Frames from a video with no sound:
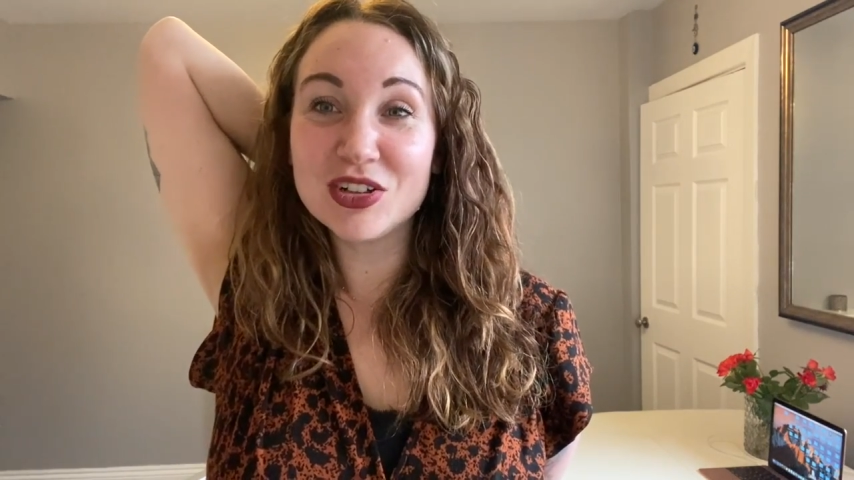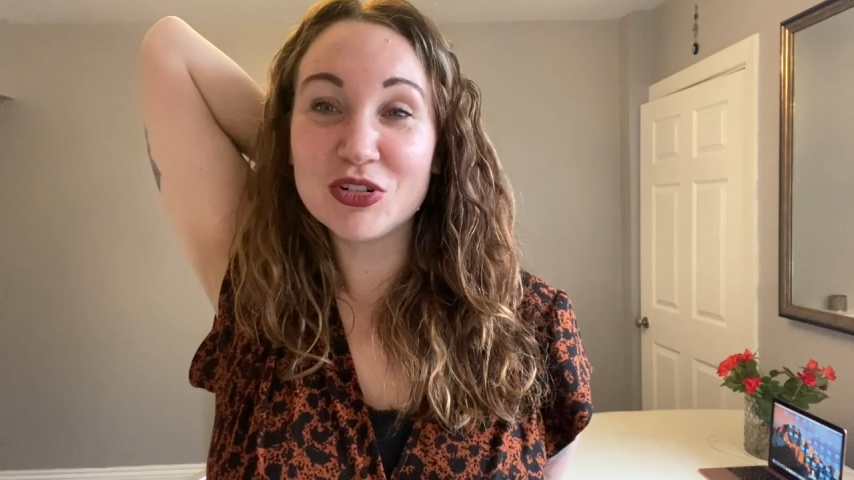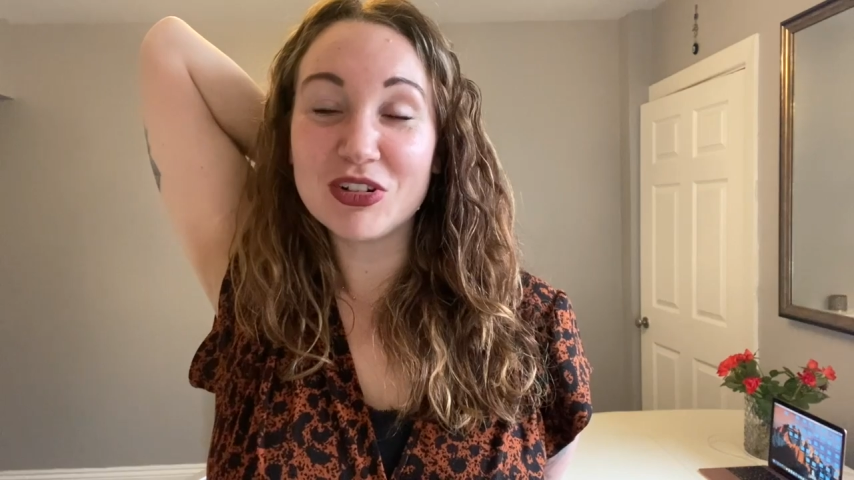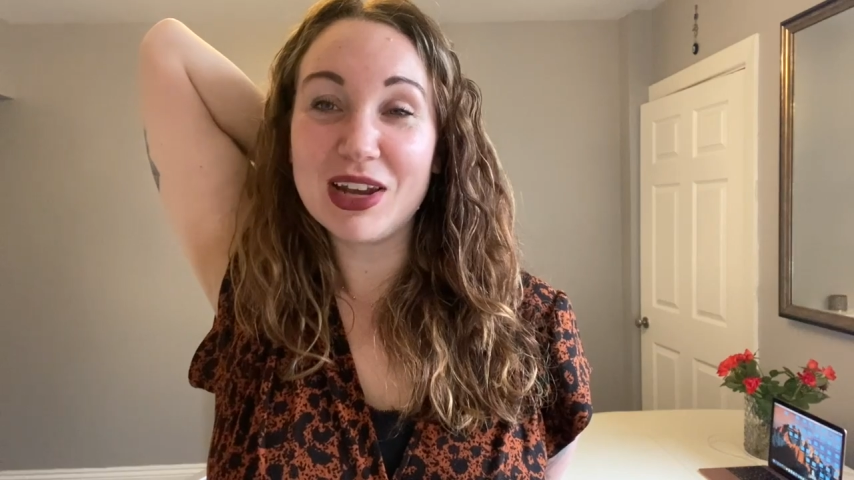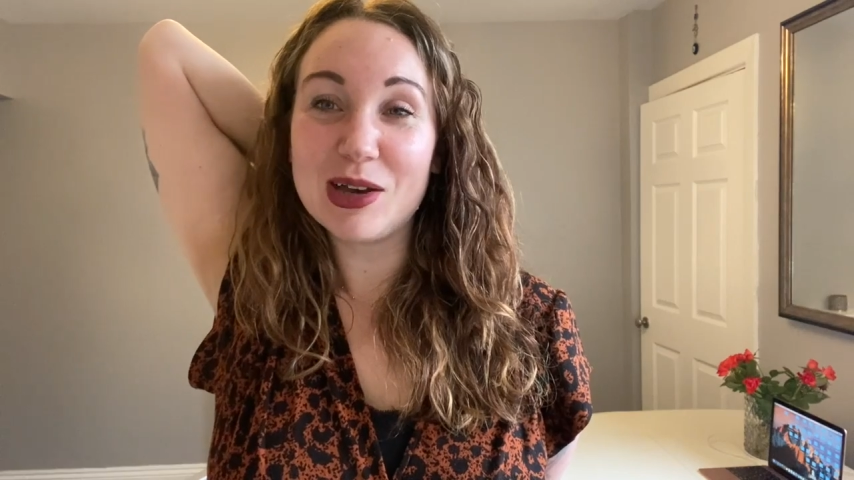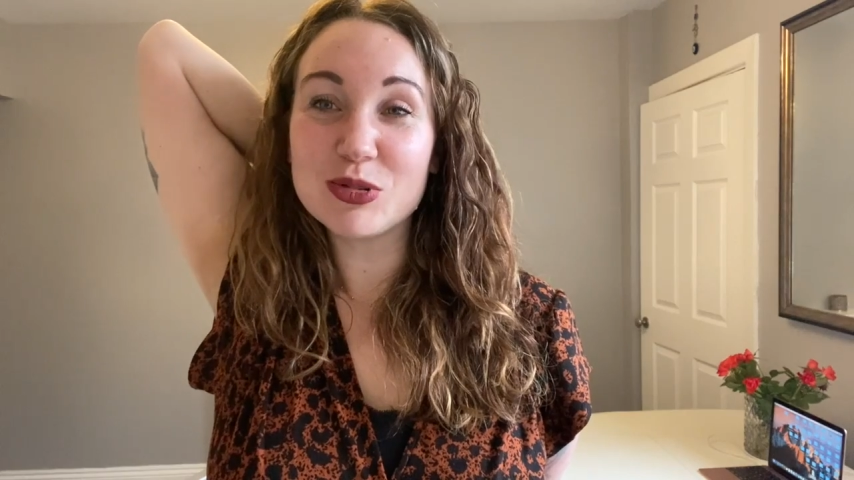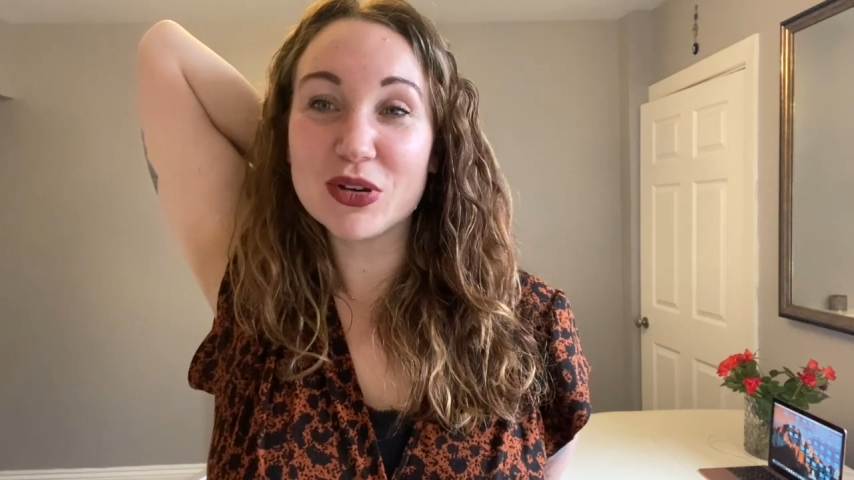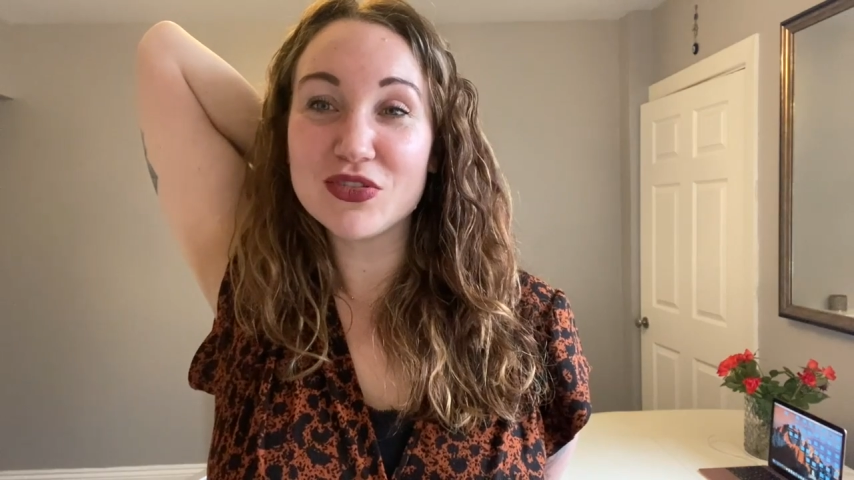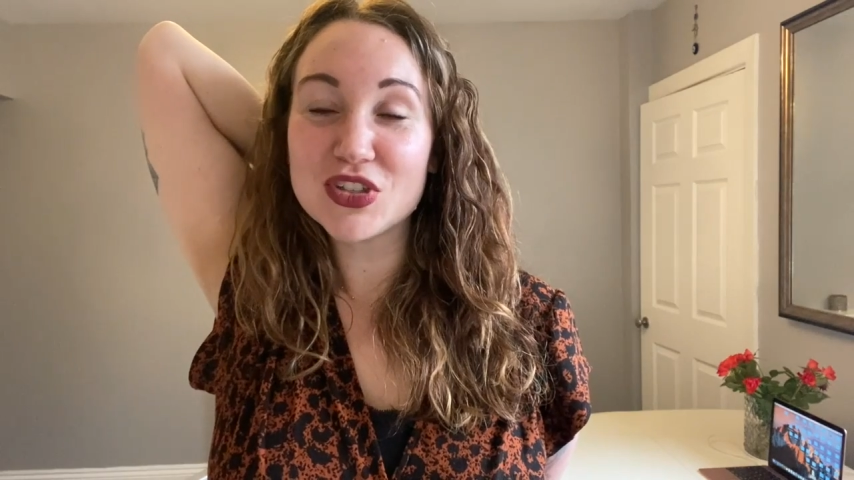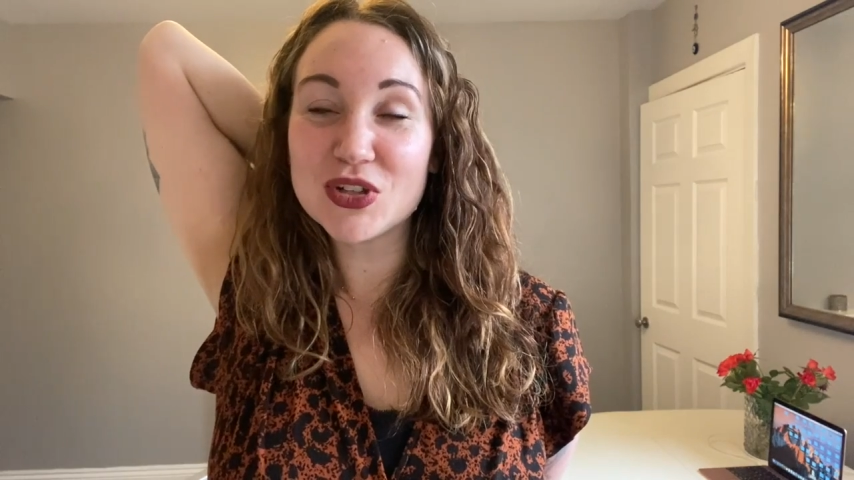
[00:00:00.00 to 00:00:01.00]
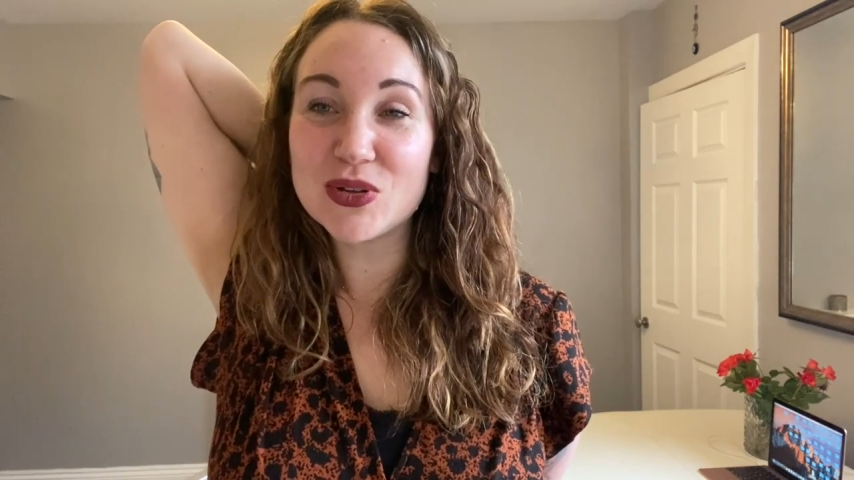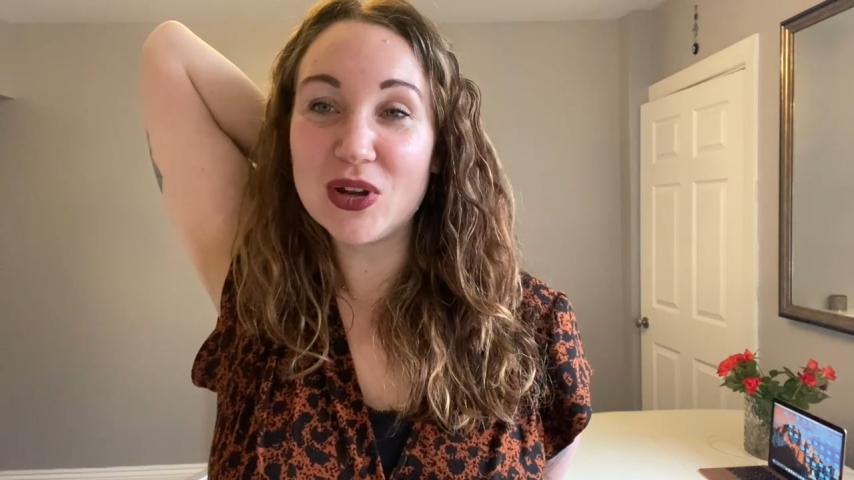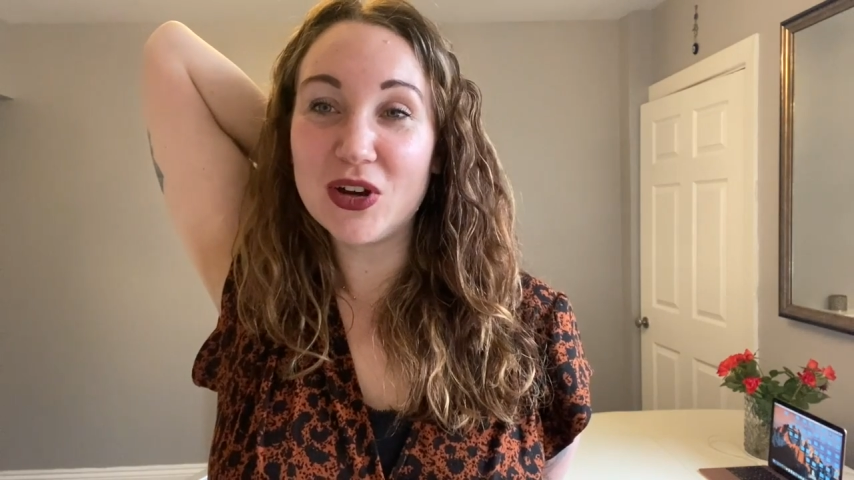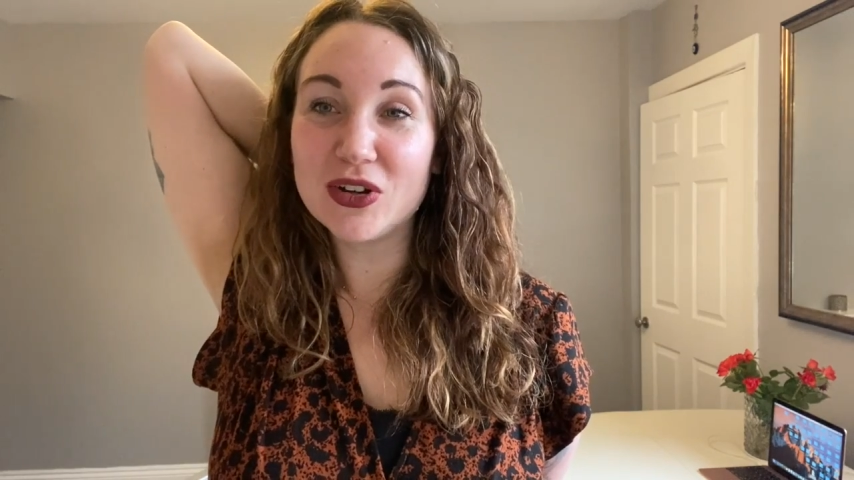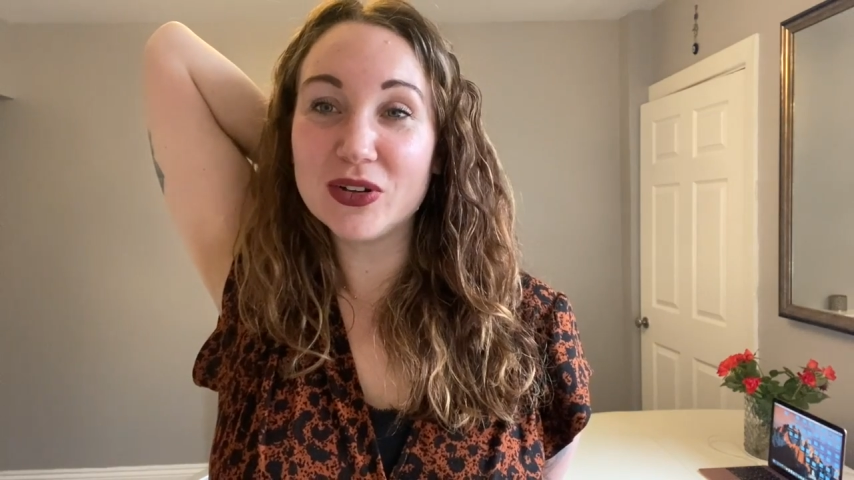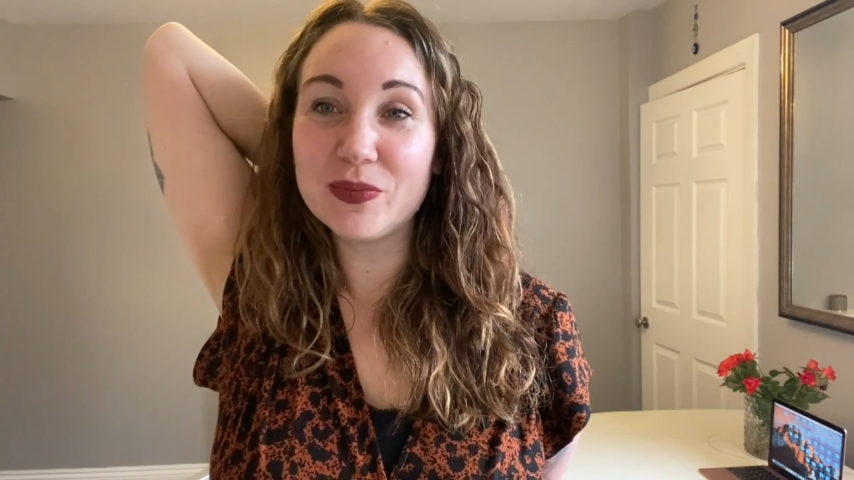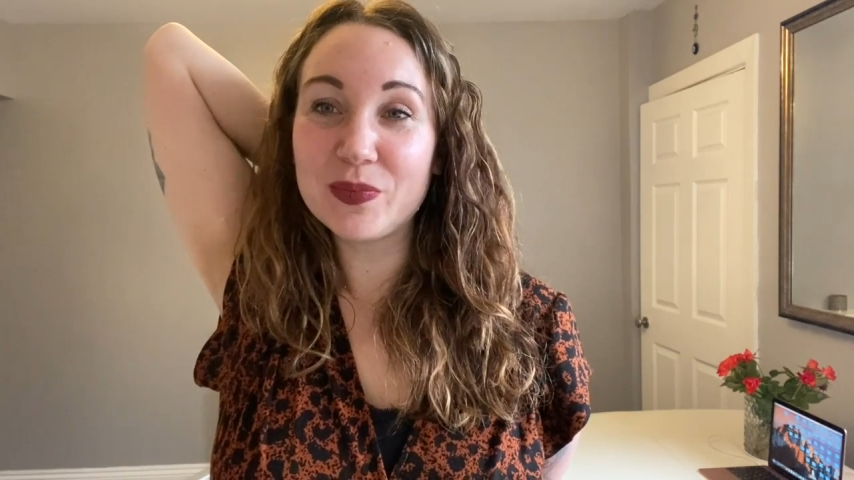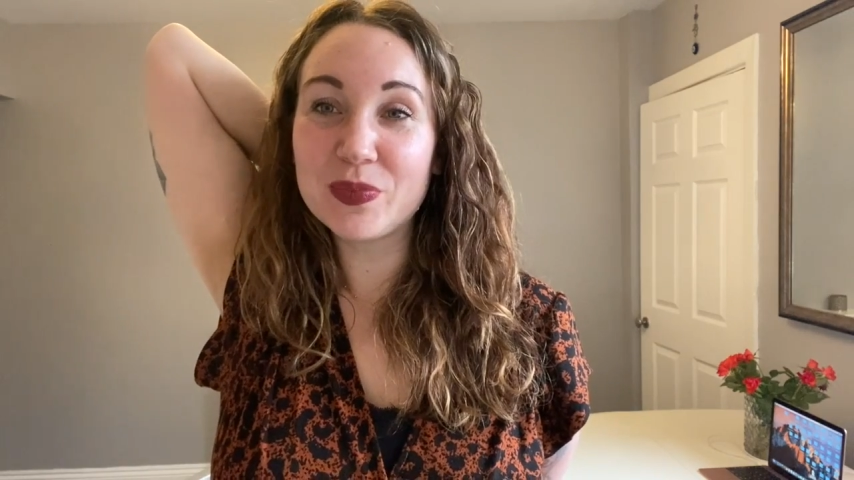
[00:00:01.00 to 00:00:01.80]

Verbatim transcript: or a laptop for too long.